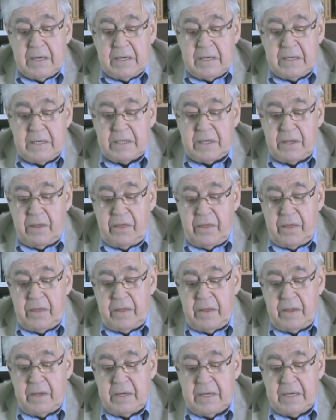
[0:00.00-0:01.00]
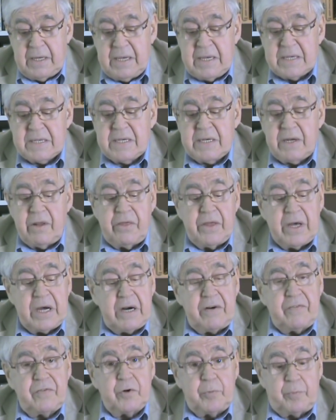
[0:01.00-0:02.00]
Is it
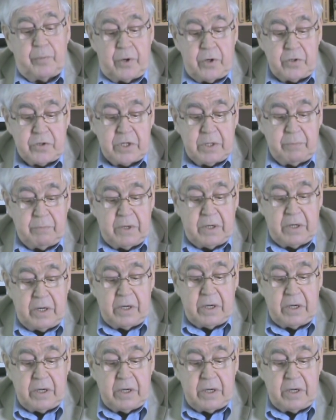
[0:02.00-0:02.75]
therefore possible